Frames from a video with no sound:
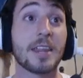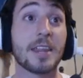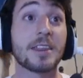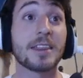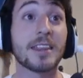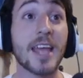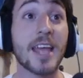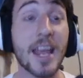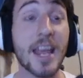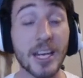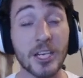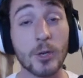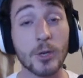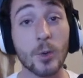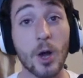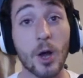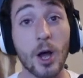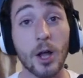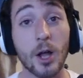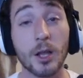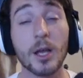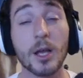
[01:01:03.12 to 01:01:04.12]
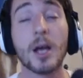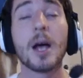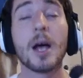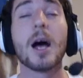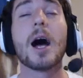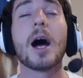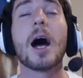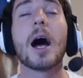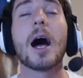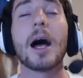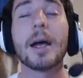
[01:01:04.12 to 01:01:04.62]
Thank you all.
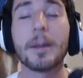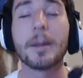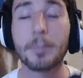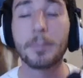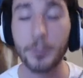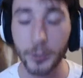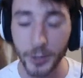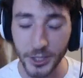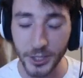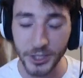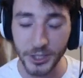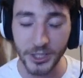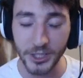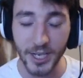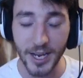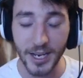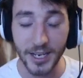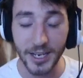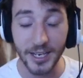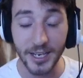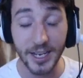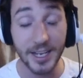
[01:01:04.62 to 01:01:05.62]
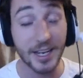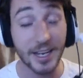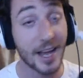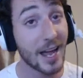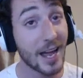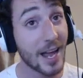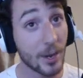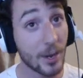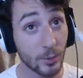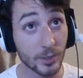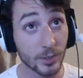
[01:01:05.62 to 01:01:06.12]
I appreciate it, and
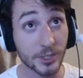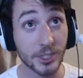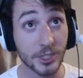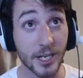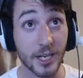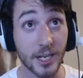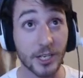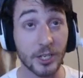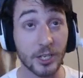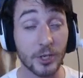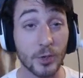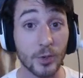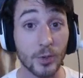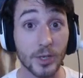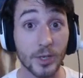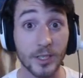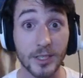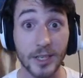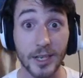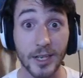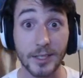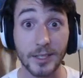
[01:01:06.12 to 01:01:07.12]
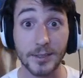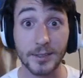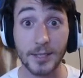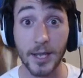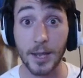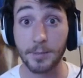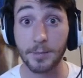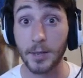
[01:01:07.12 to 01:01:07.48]
I will check you next time.